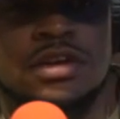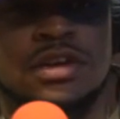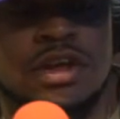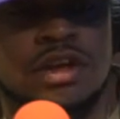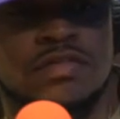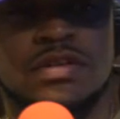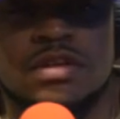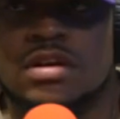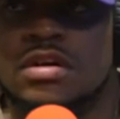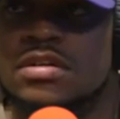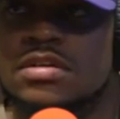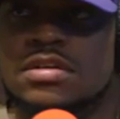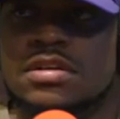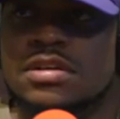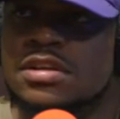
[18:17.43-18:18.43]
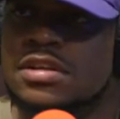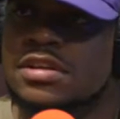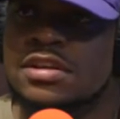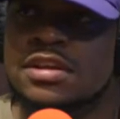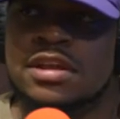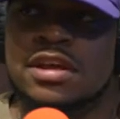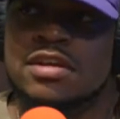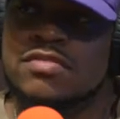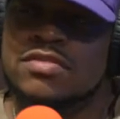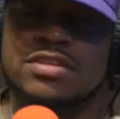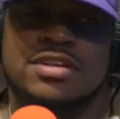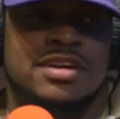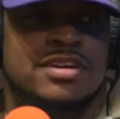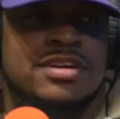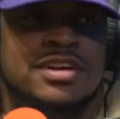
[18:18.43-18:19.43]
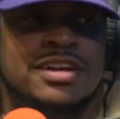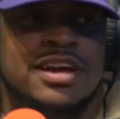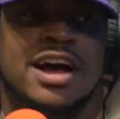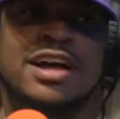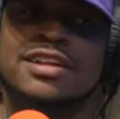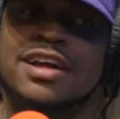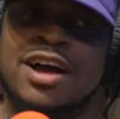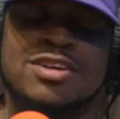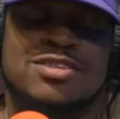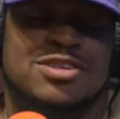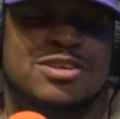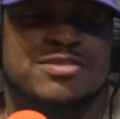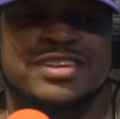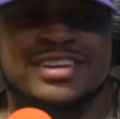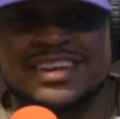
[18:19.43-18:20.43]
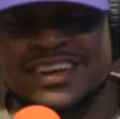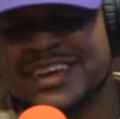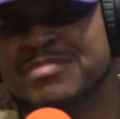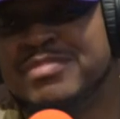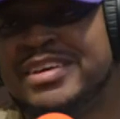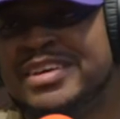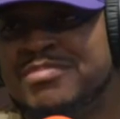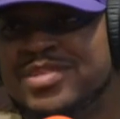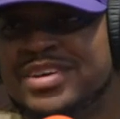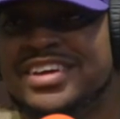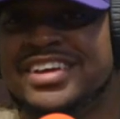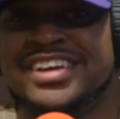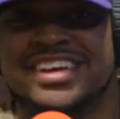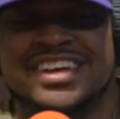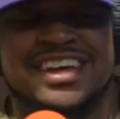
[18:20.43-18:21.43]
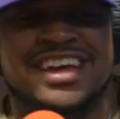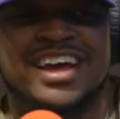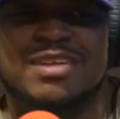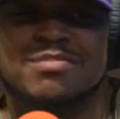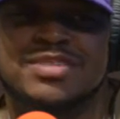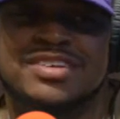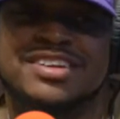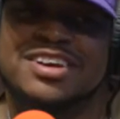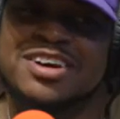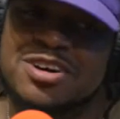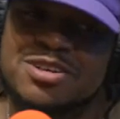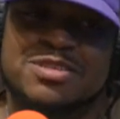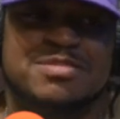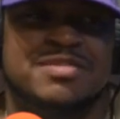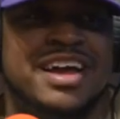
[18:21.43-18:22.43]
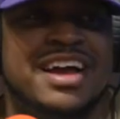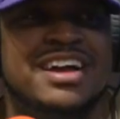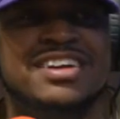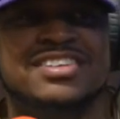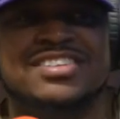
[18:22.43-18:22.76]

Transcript: You never know. Never know. I don't know if he did, man, but hey, Michelle, hold him down.